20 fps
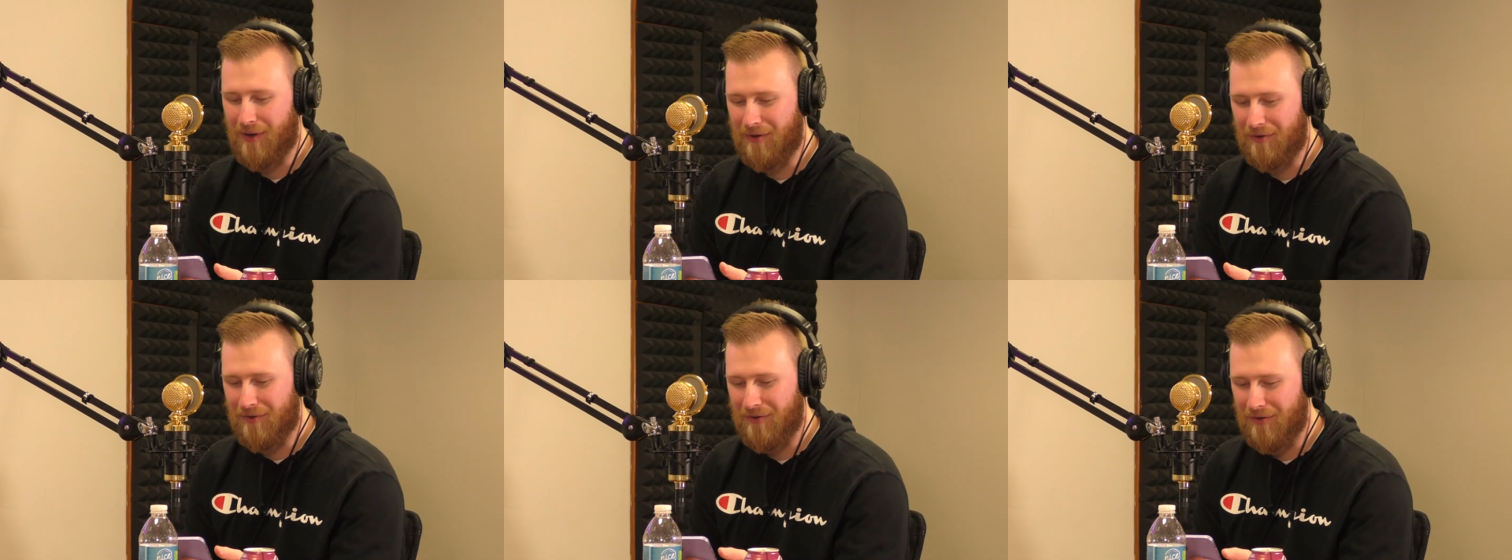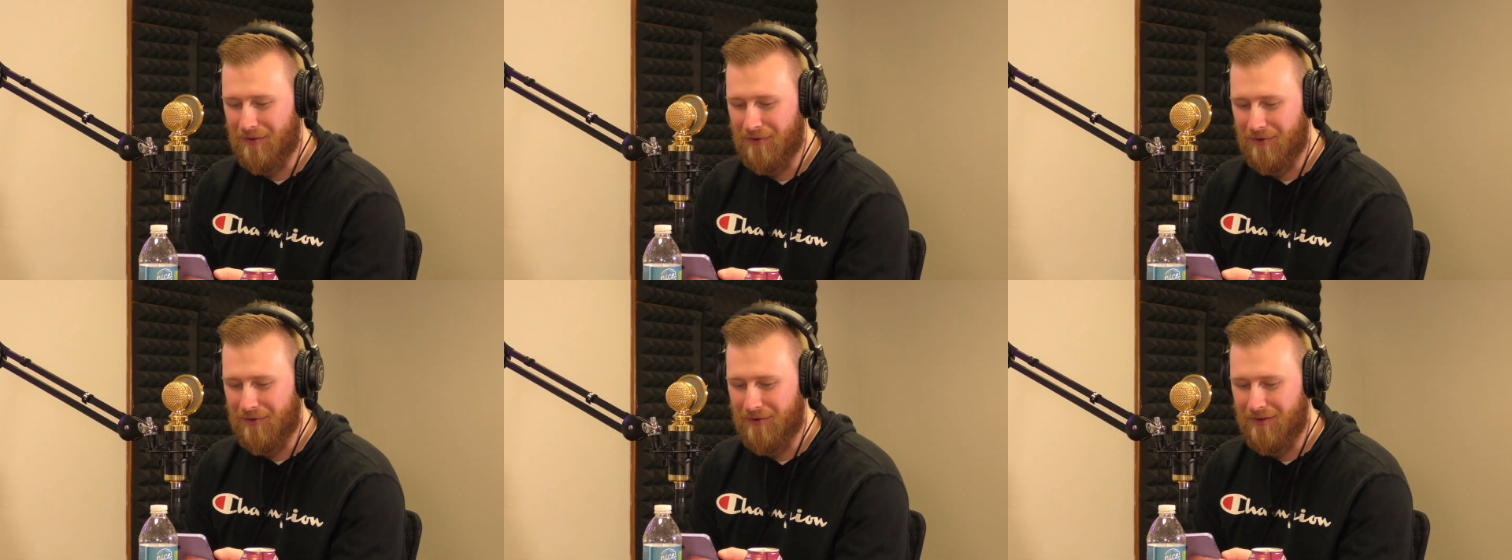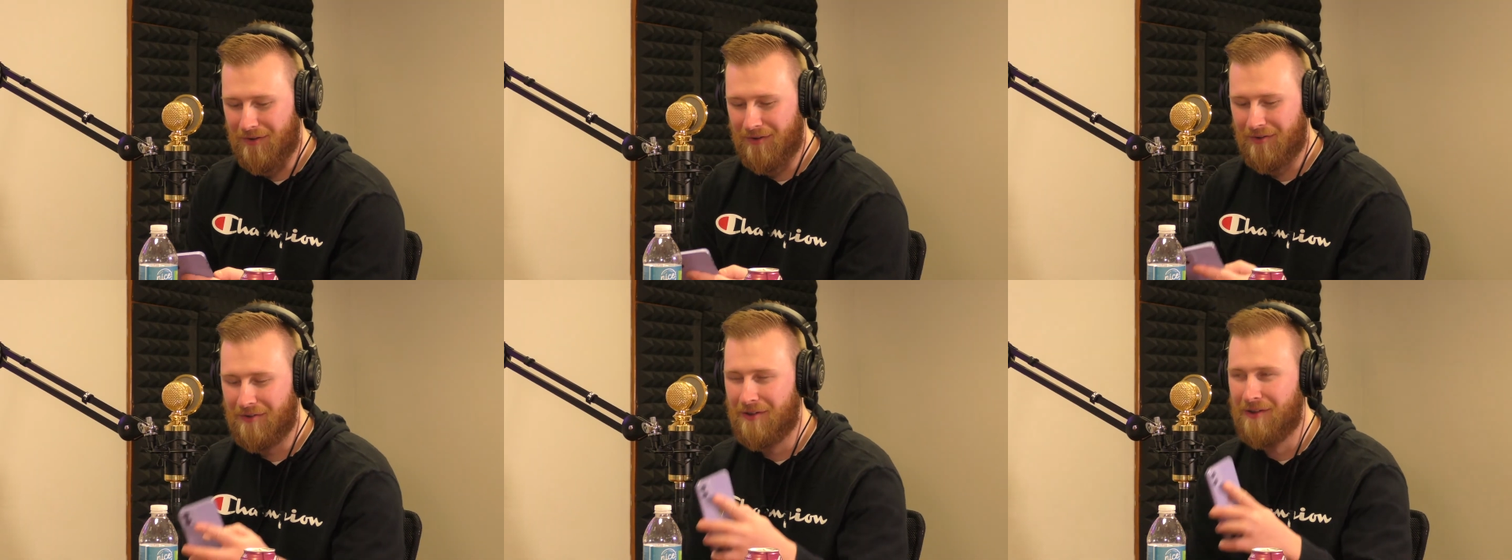dude.
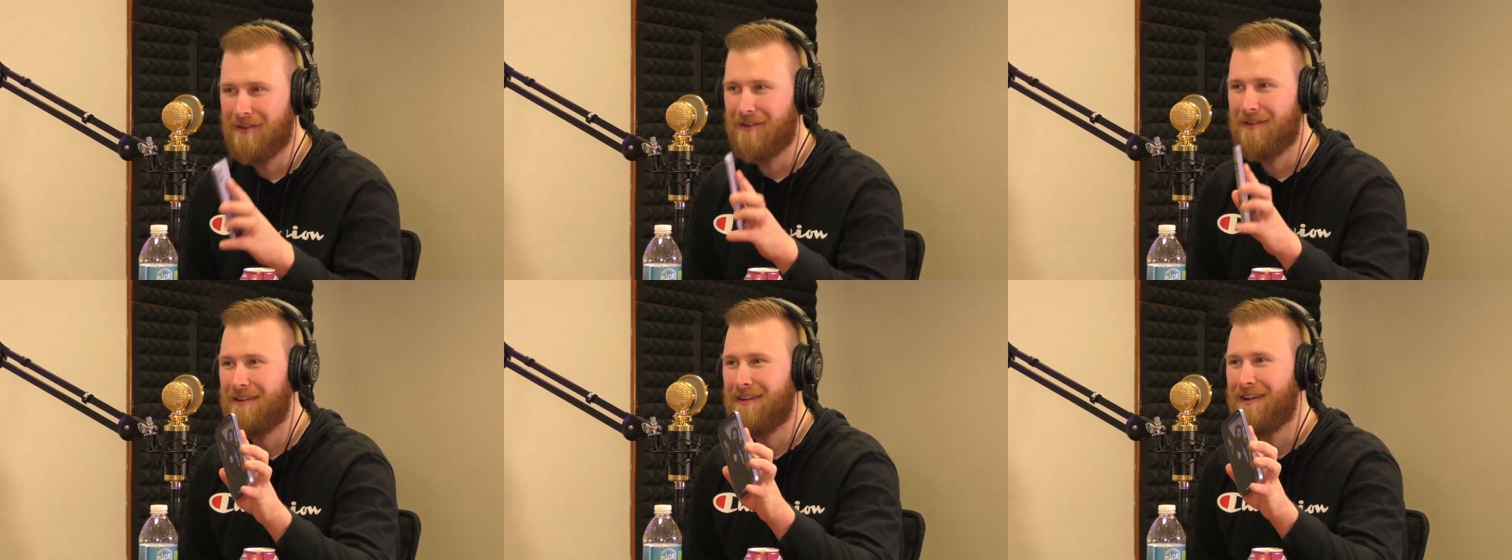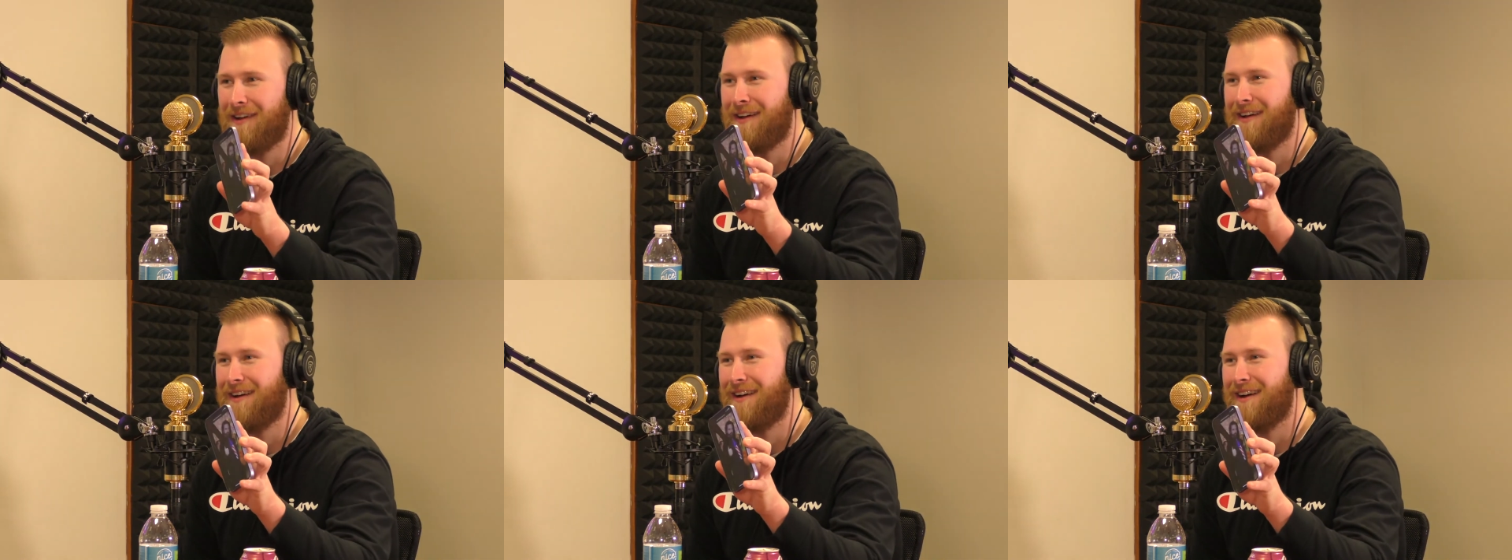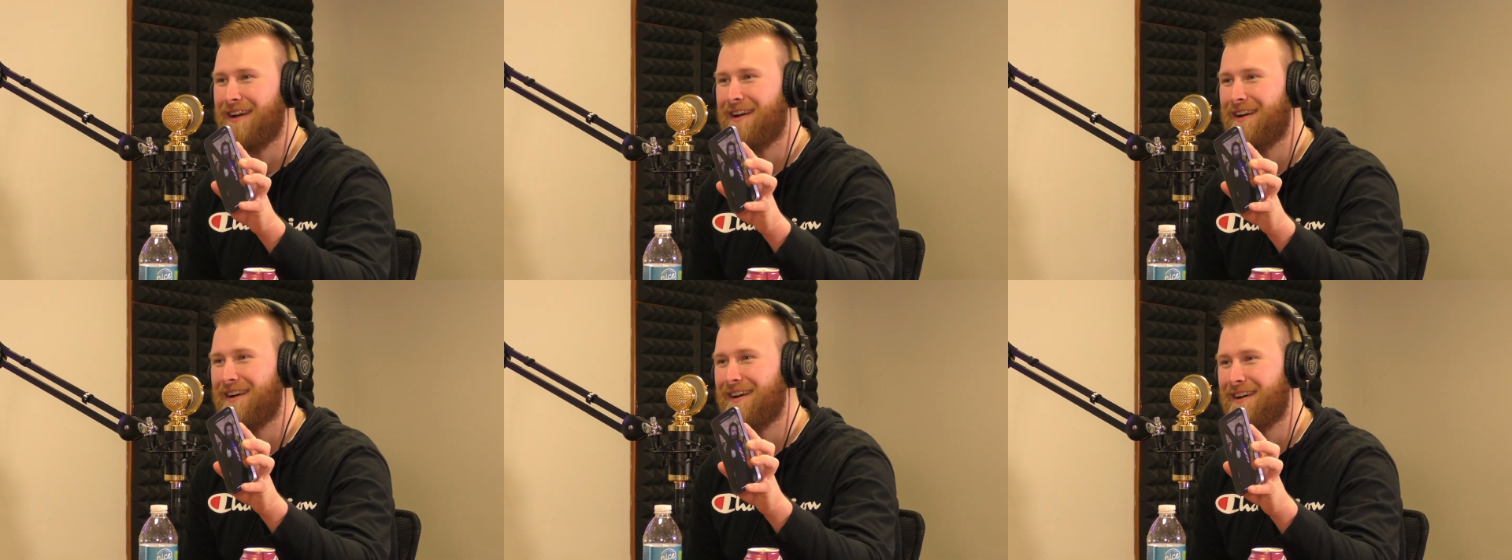
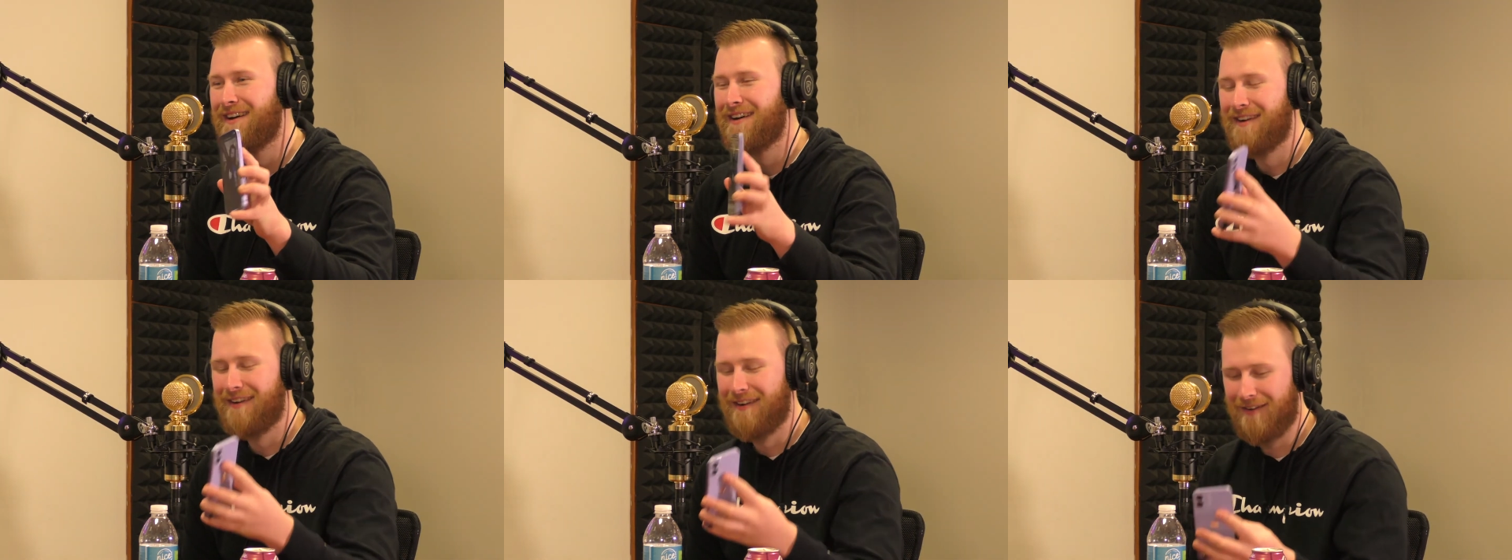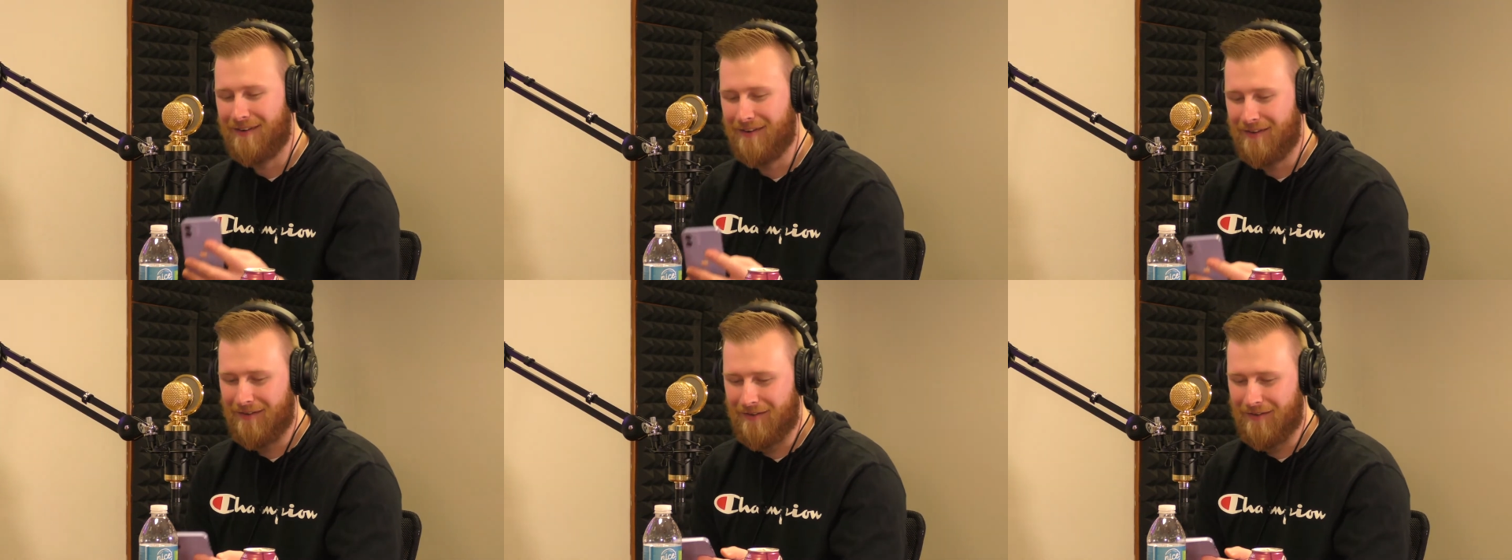I know, dude. That's how he